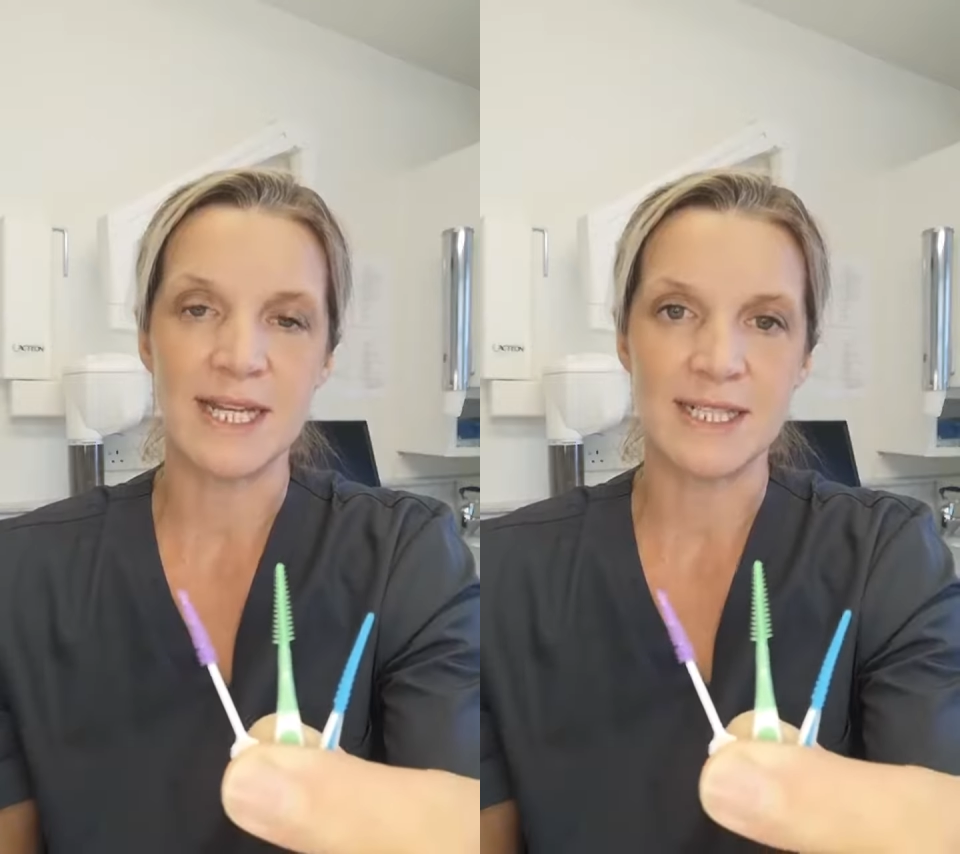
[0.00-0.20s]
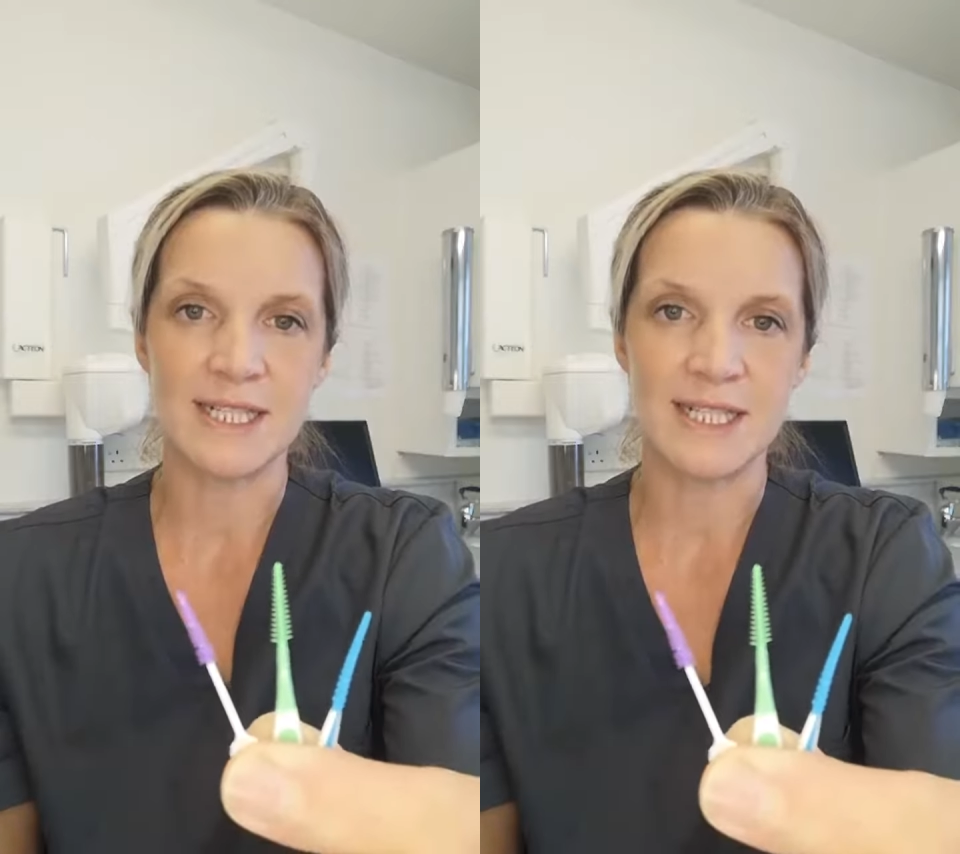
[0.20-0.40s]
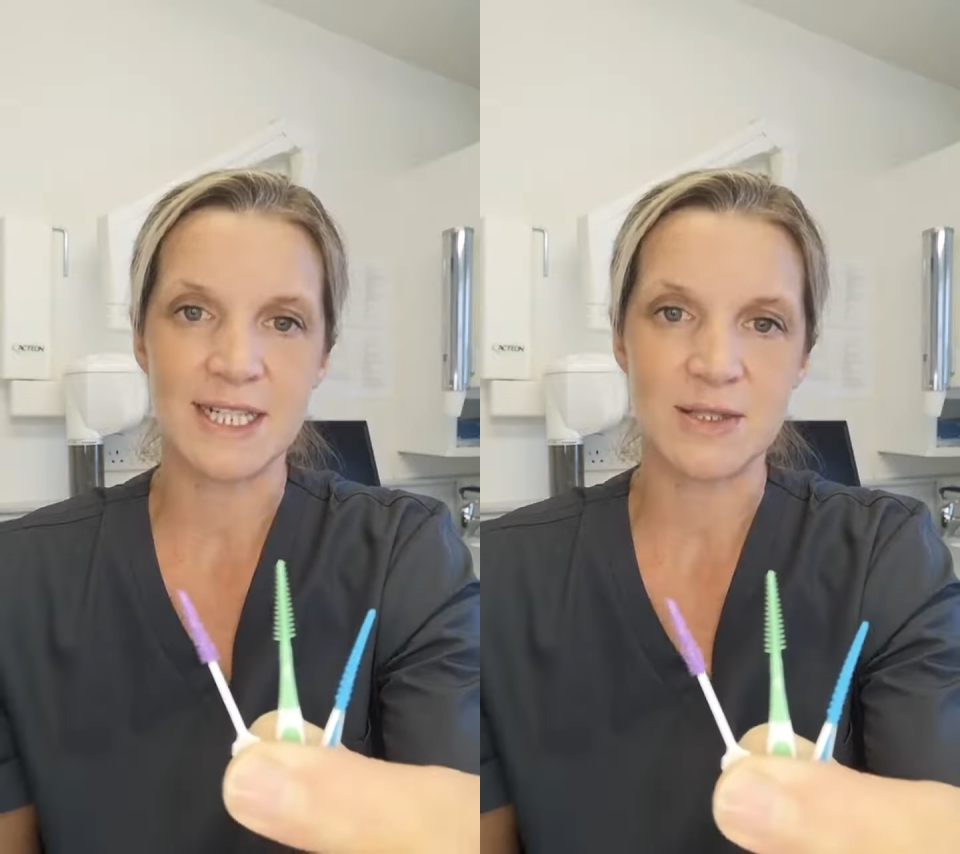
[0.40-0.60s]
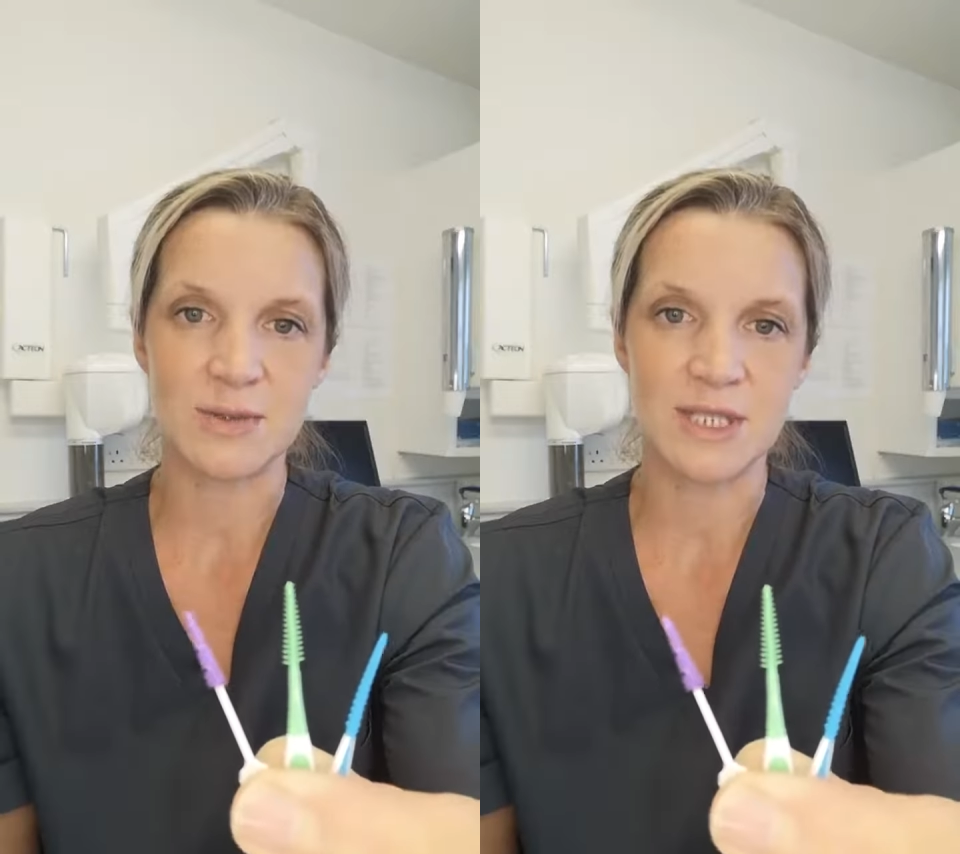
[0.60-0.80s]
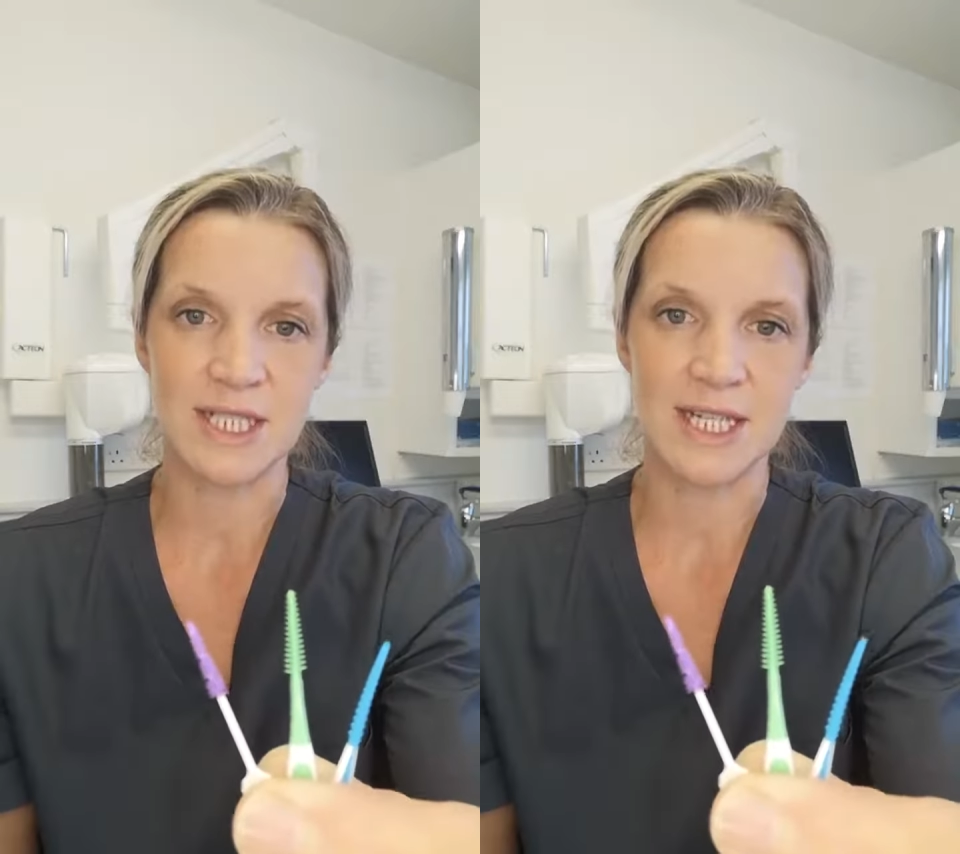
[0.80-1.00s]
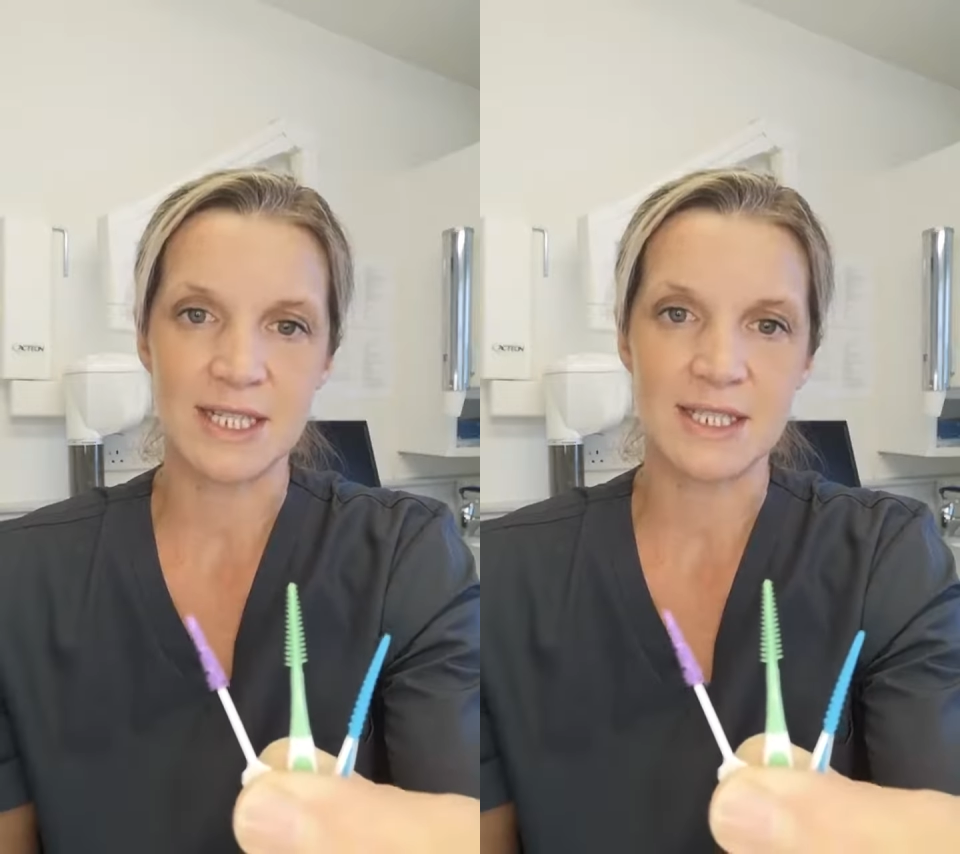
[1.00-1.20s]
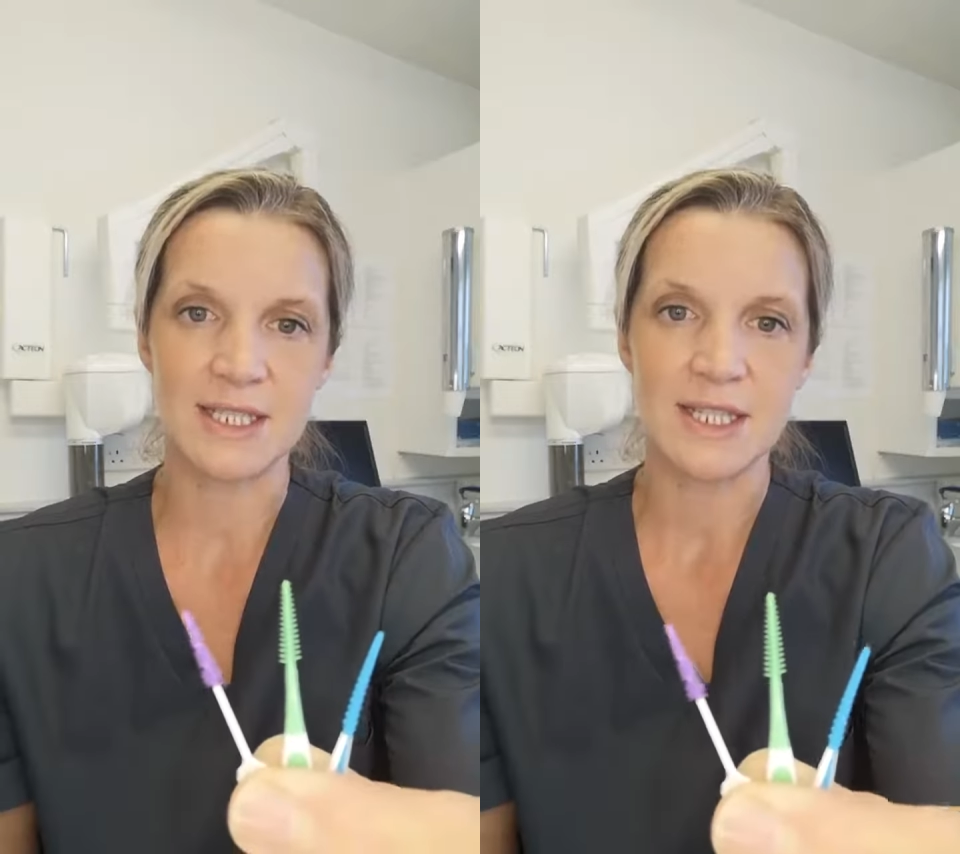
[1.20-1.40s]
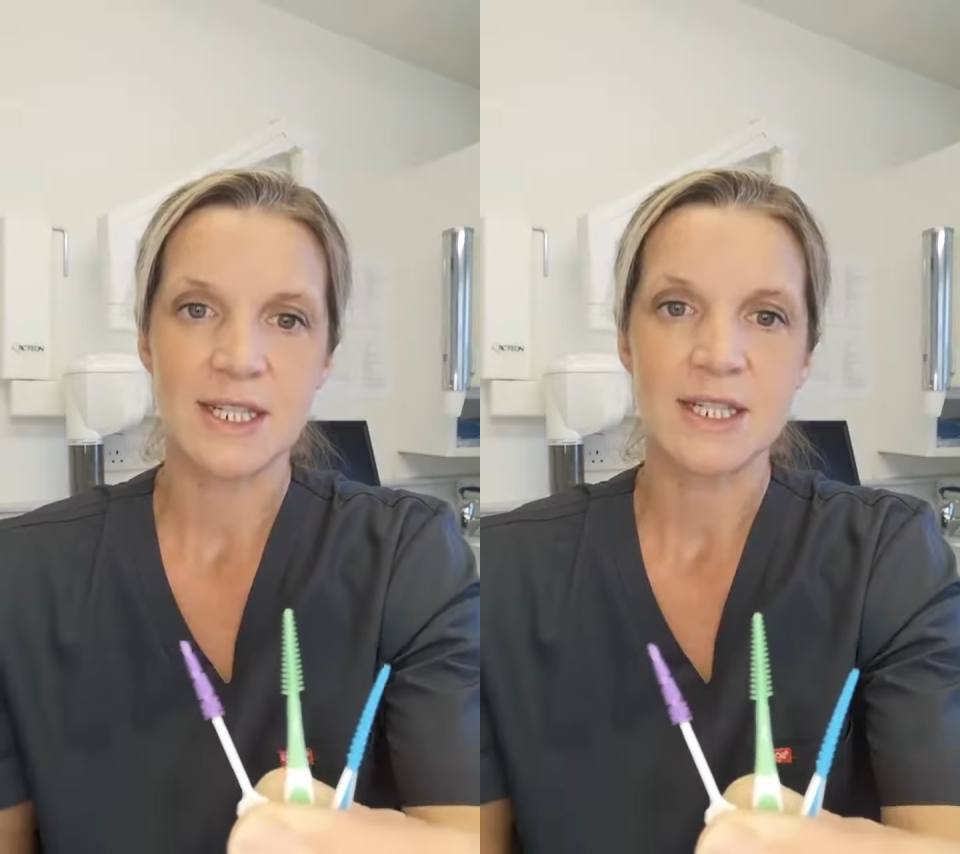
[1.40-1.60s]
interdental sticks.